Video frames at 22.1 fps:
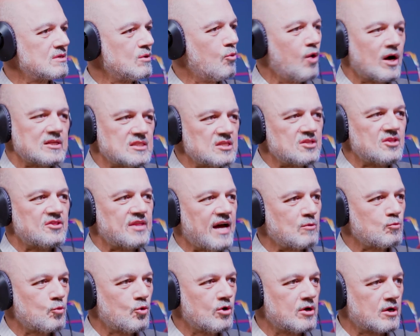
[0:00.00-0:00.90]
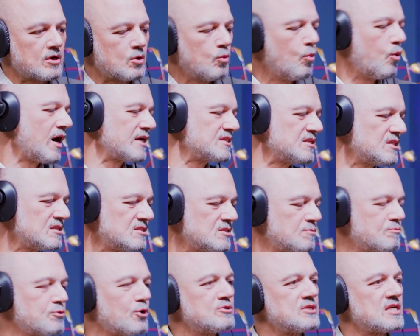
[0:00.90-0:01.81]
Yeah. Why didn't that work? Why
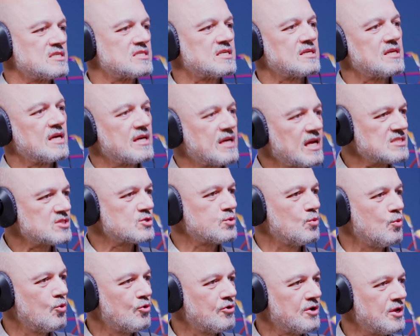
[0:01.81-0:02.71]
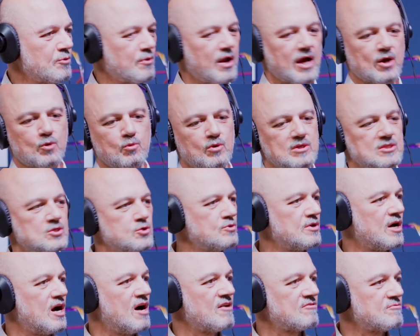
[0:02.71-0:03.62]
didn't protesting against the war in Iraq when
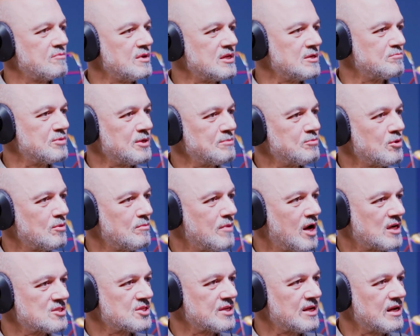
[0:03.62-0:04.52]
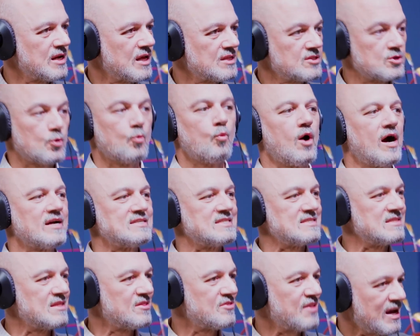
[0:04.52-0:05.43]
2.5 million people marched in London? Why
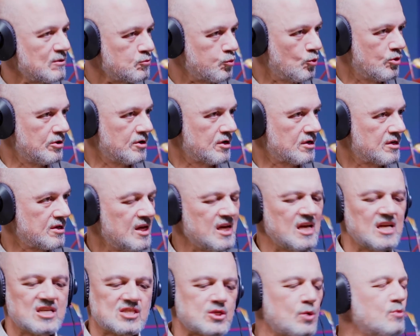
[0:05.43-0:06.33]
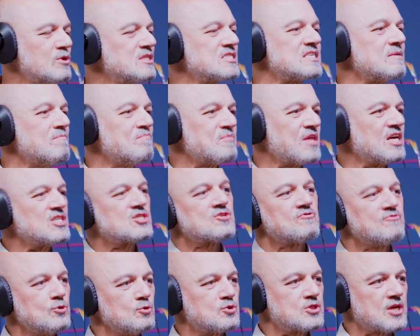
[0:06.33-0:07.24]
didn't that work? So it's
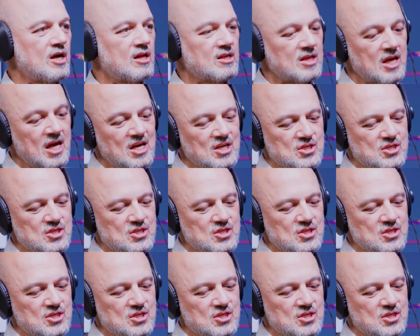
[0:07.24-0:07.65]
futile.